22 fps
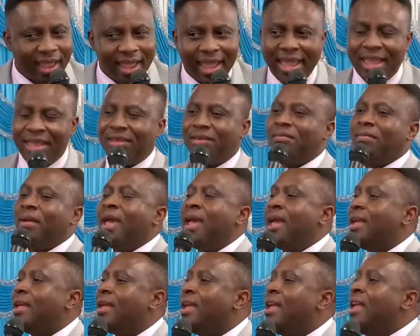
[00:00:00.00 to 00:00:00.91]

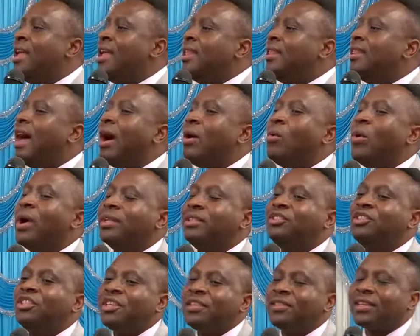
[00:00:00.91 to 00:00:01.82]
Amen. Now, when
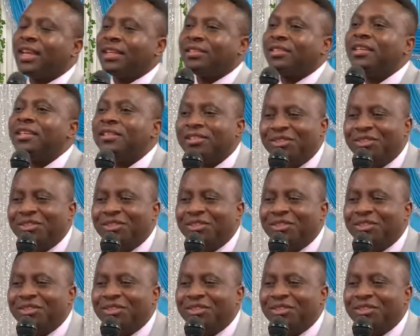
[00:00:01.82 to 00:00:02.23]
Jesus is